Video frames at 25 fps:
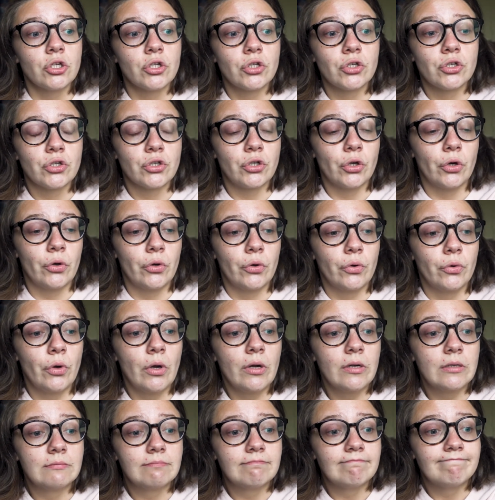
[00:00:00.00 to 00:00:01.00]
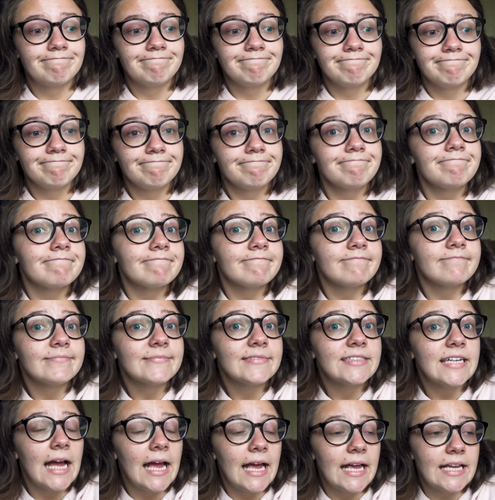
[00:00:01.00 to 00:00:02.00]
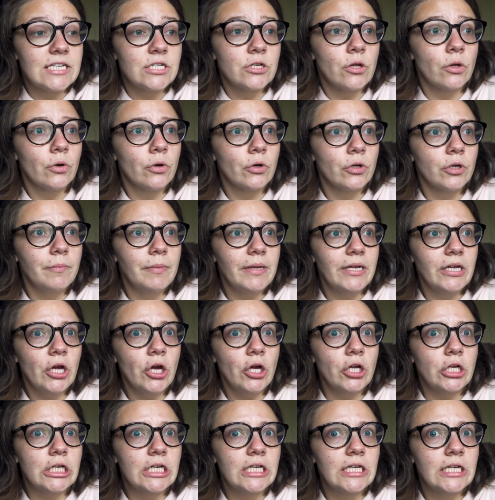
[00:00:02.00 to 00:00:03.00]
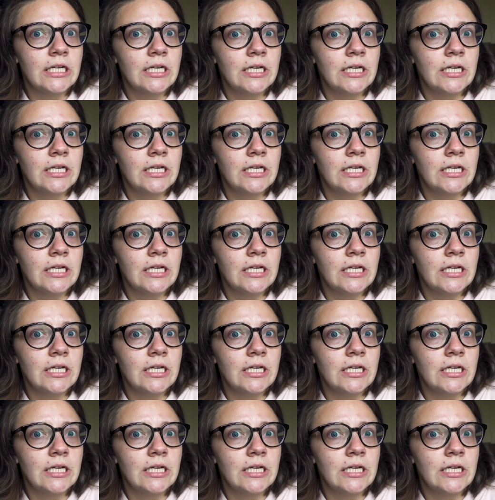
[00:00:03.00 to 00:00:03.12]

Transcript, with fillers: So it's all gonna be good